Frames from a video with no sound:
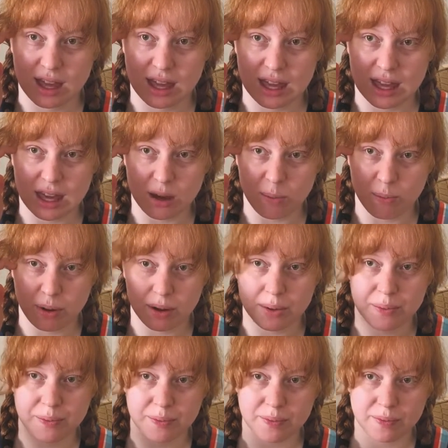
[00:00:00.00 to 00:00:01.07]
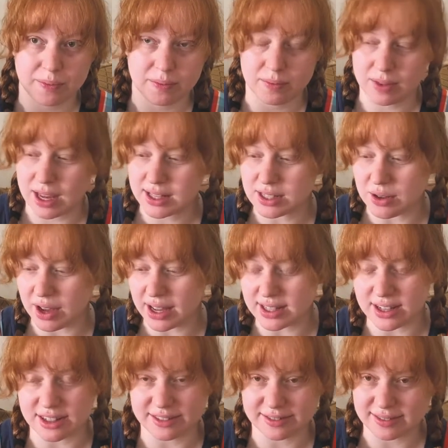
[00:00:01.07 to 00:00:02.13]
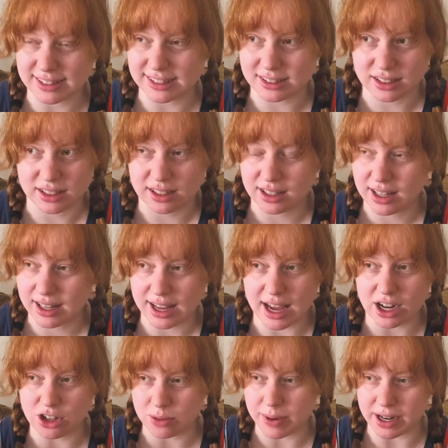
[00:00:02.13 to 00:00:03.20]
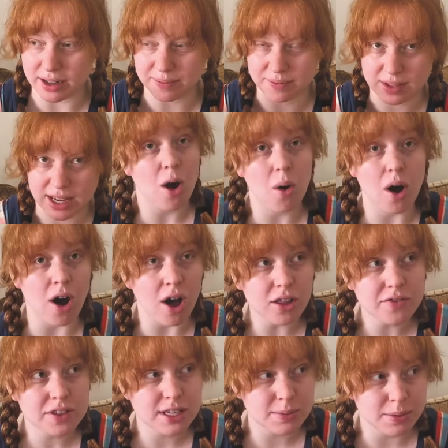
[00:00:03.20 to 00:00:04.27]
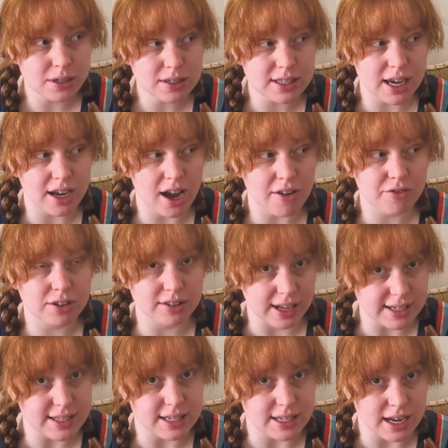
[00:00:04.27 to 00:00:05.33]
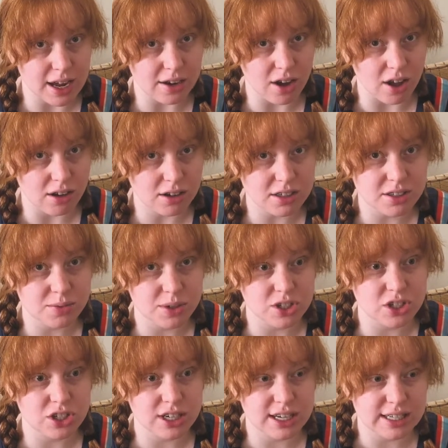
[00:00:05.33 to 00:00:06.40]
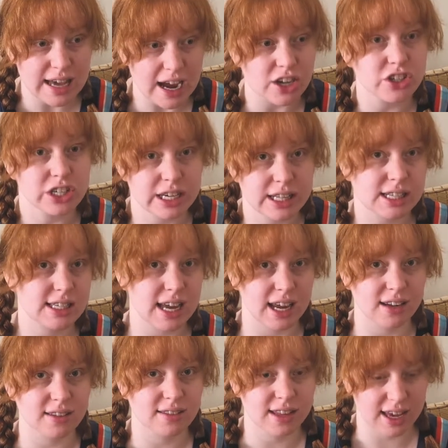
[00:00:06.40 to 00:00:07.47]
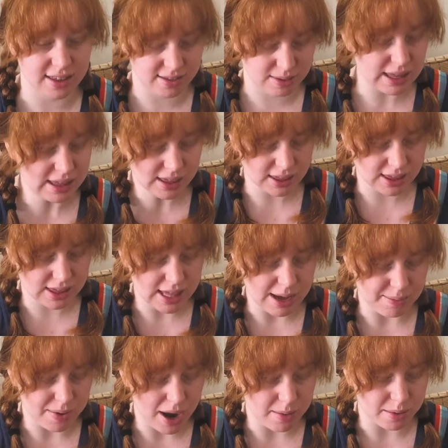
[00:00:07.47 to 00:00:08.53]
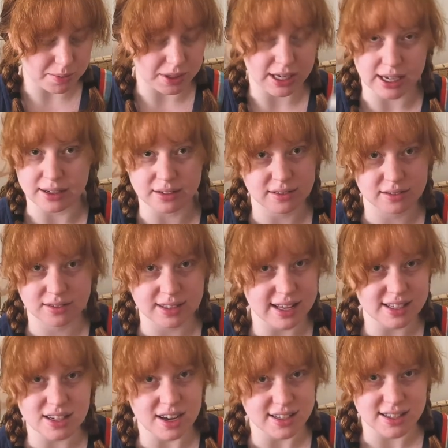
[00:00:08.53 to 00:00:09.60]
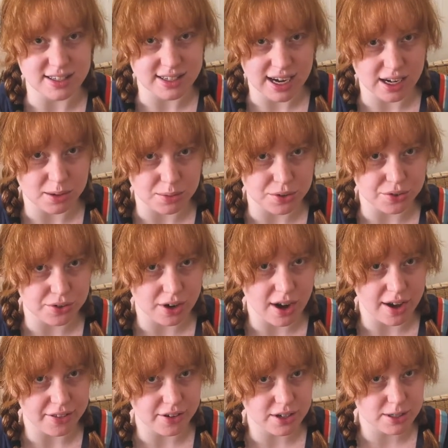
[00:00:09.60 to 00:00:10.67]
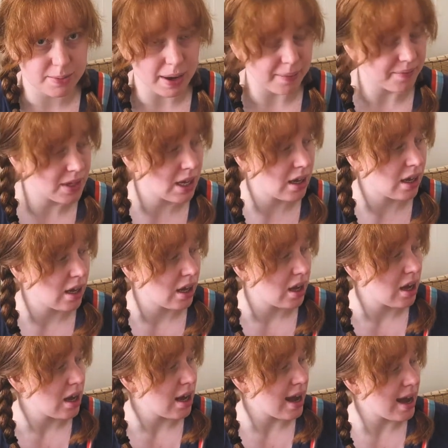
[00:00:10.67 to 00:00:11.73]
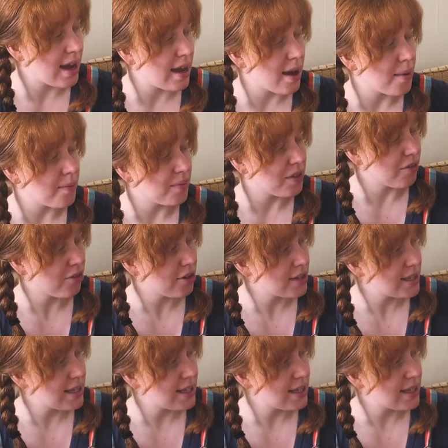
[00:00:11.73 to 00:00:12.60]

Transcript: yep, it's gotta do better. All of these books I got for less than $10, which is actually insane. Like that's not sustainable for authors. But the first